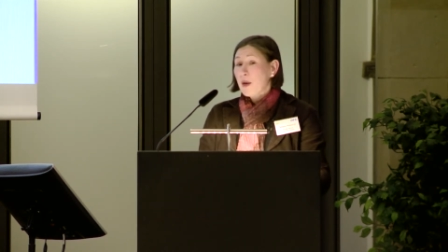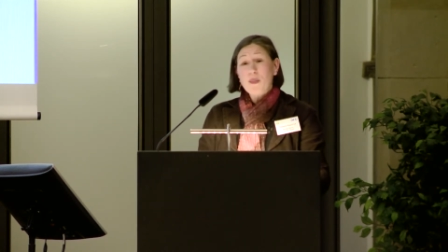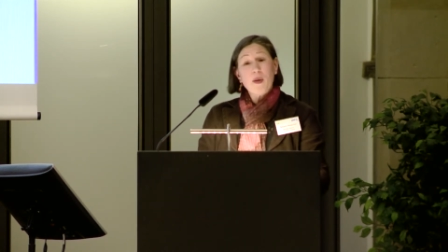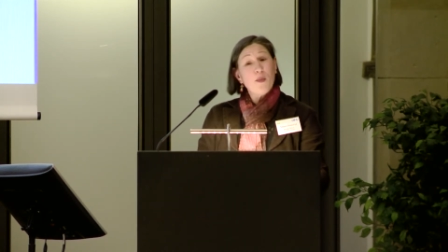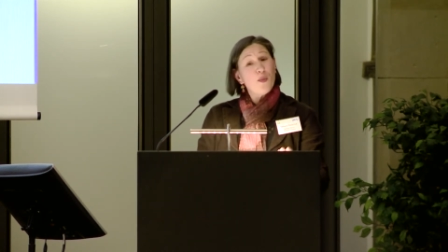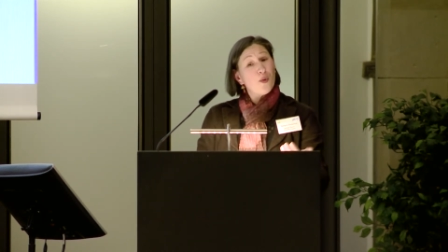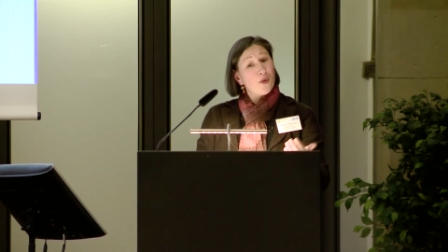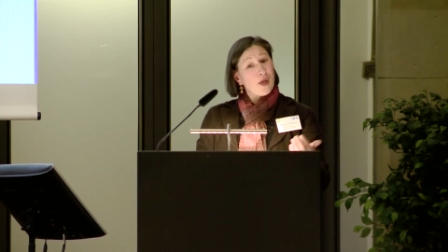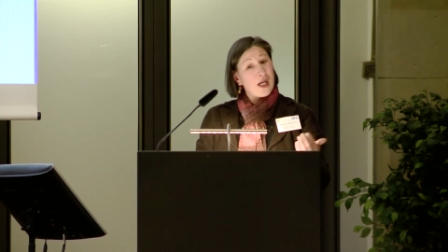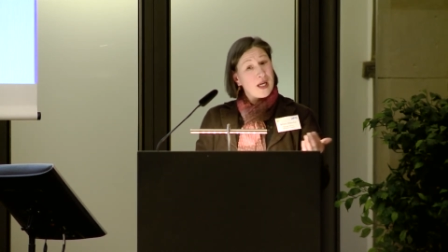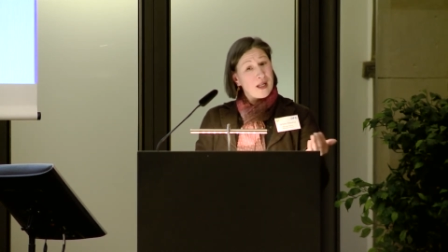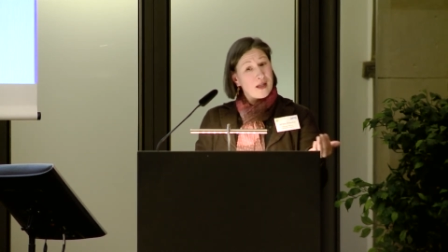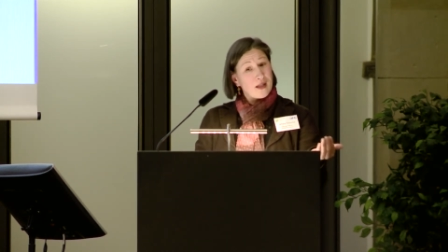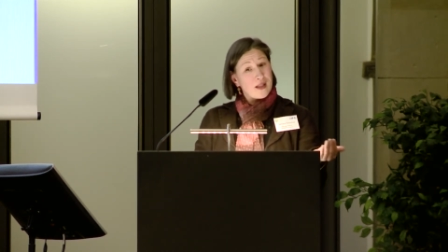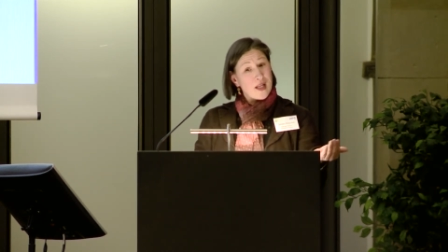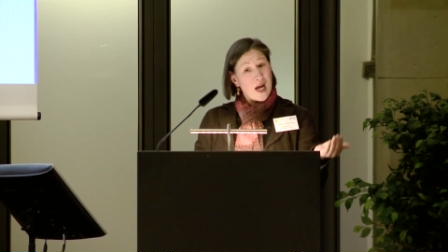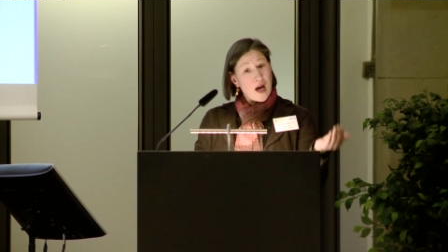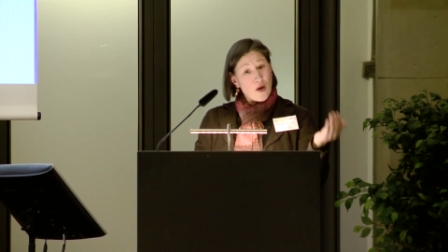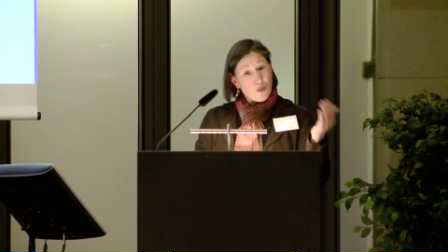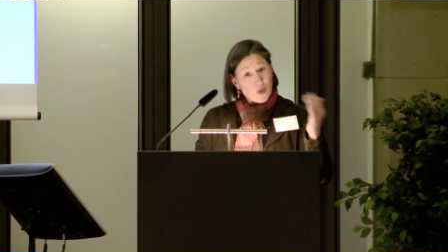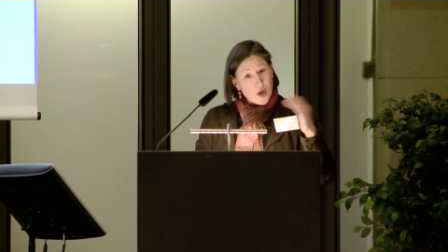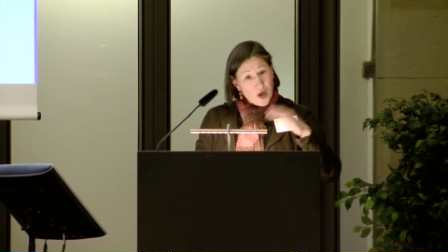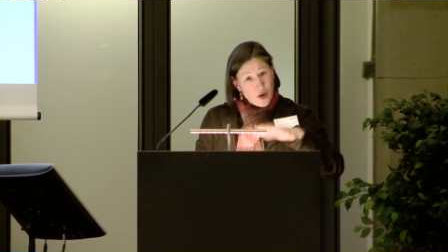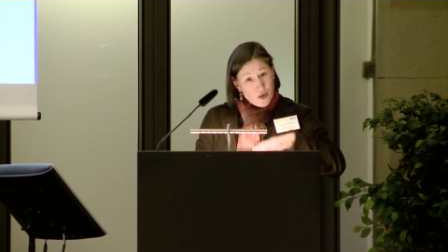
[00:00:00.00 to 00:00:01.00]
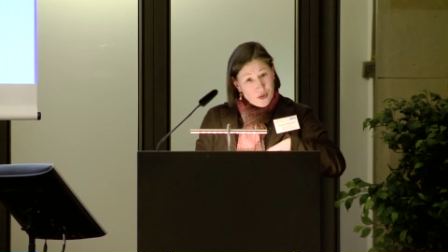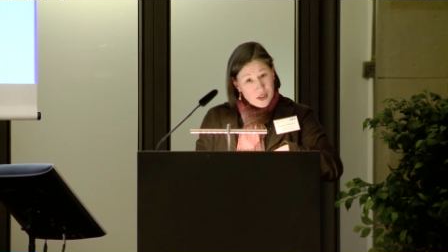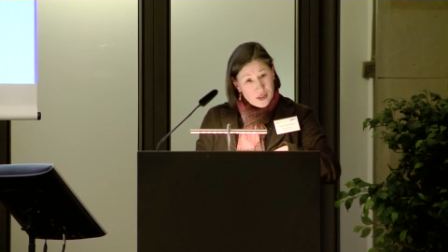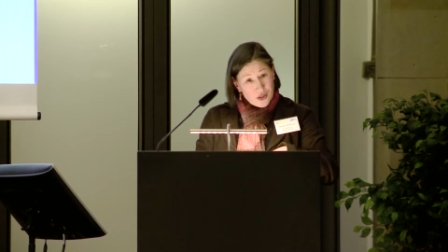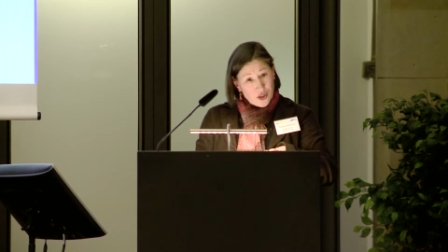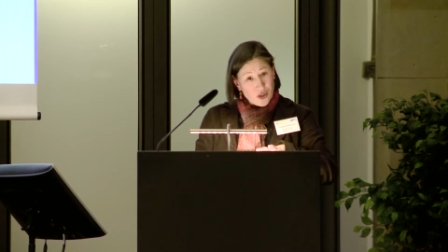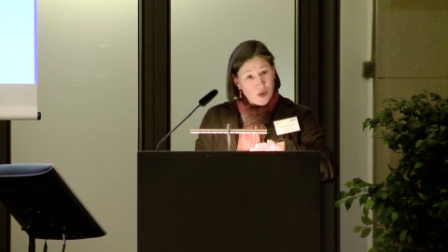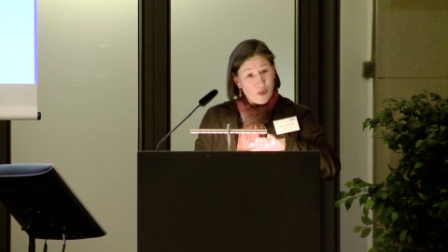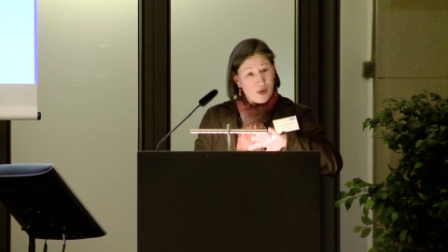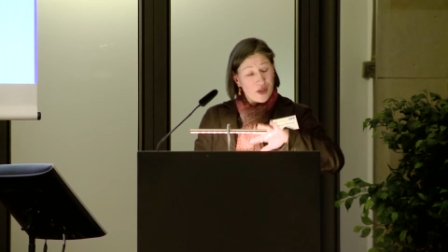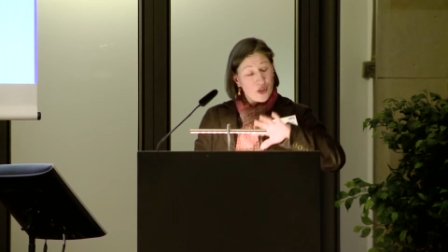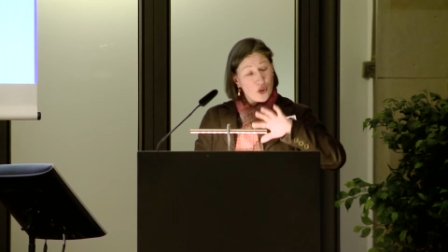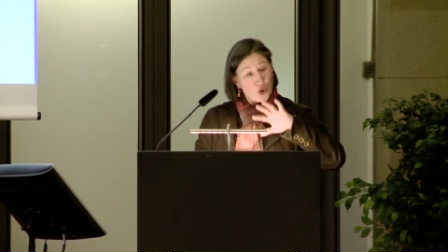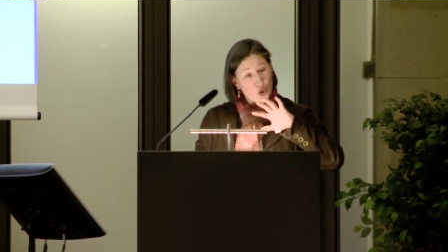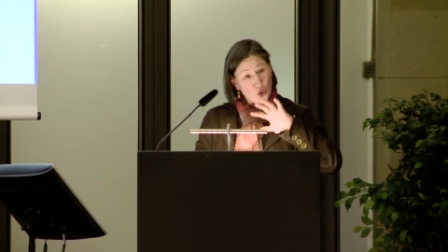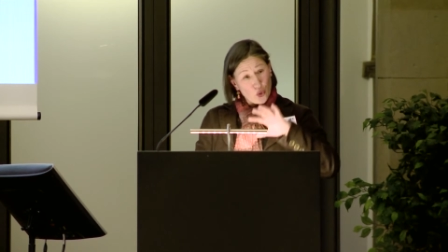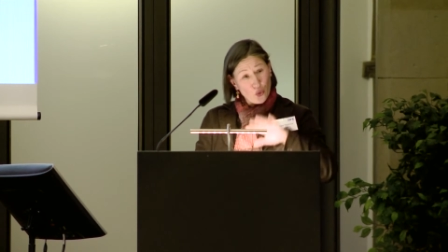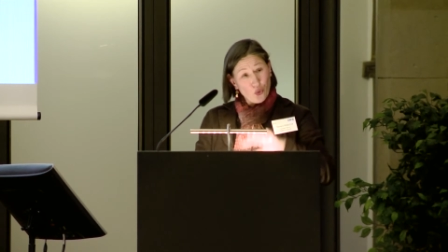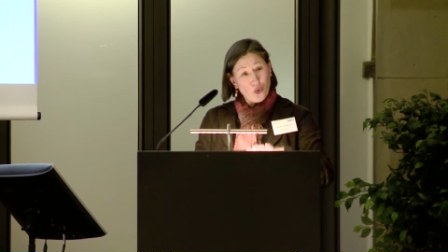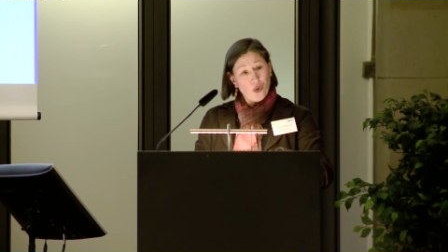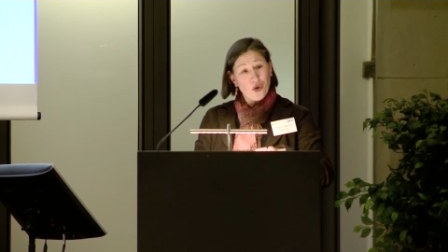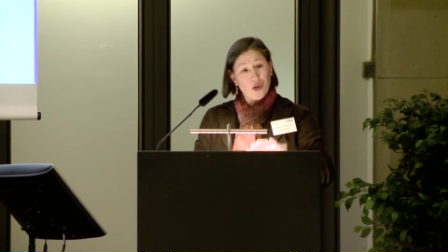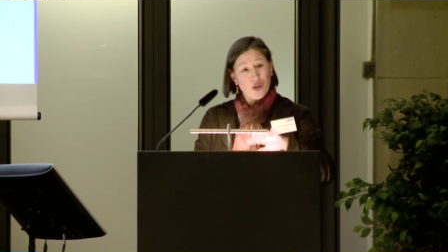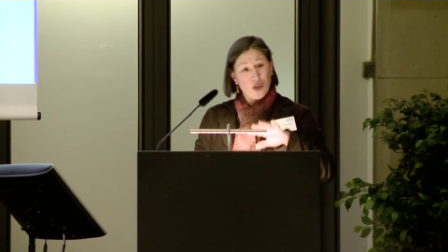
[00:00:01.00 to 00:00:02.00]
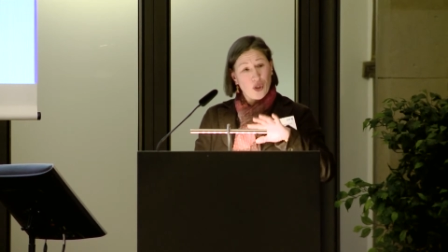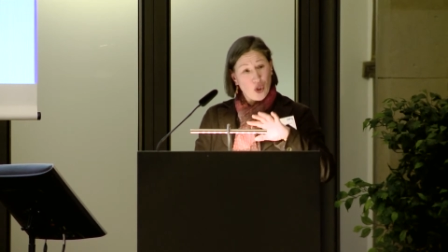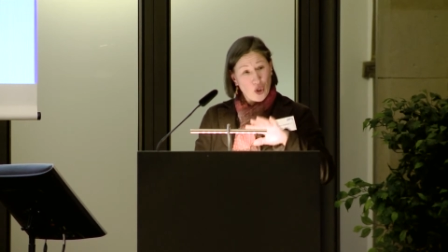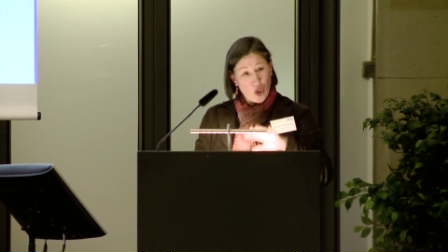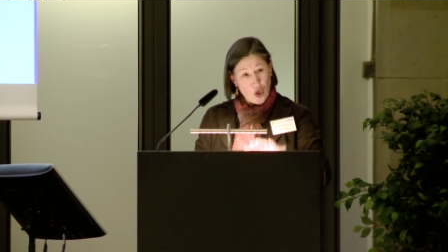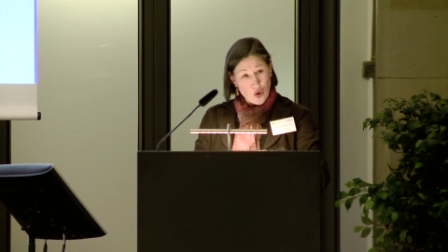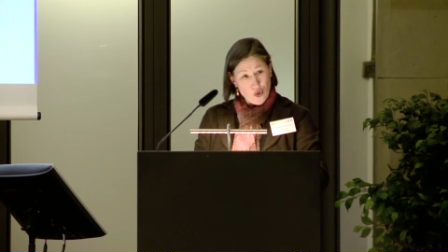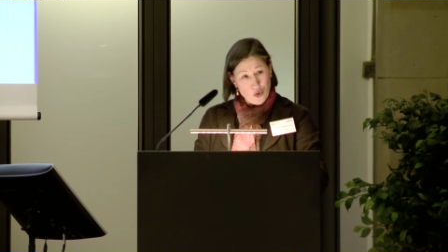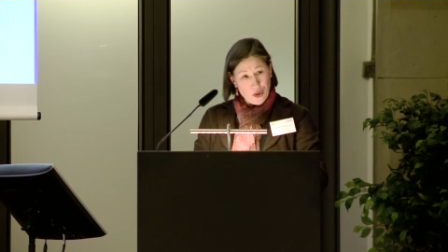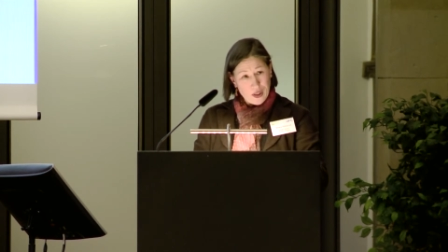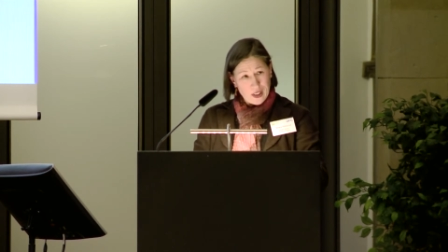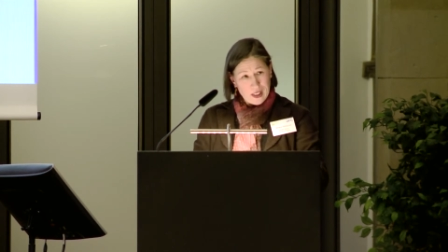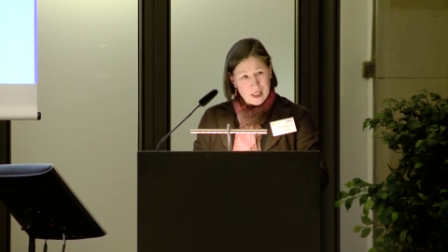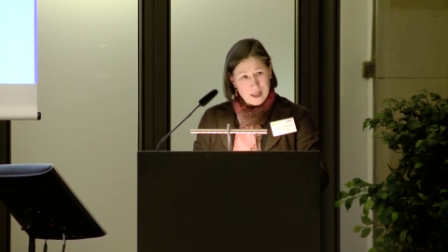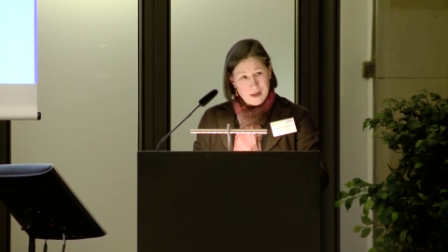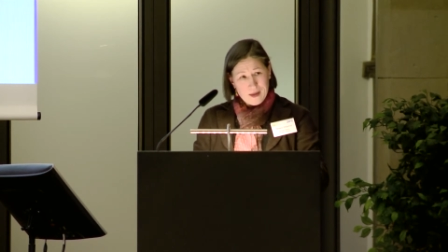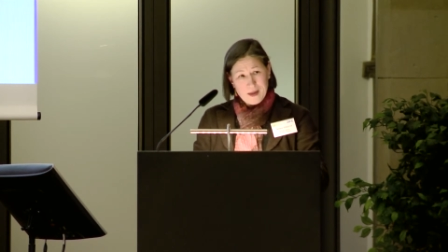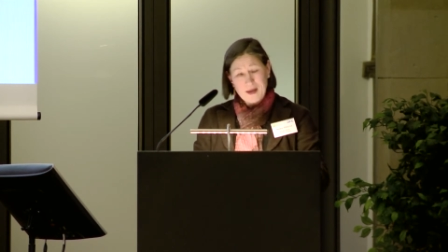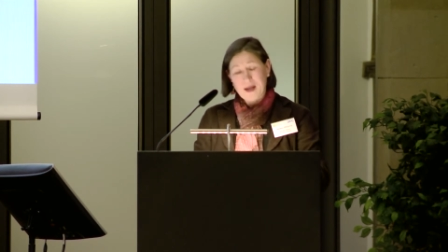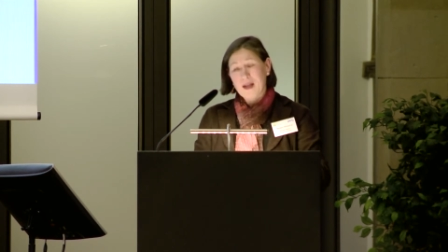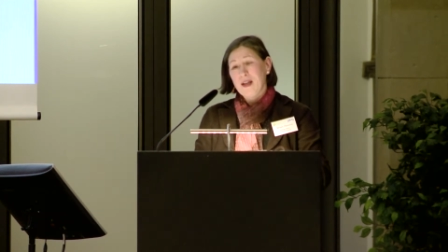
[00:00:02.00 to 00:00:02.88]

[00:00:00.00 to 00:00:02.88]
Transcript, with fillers: People can download it, so it's stored locally.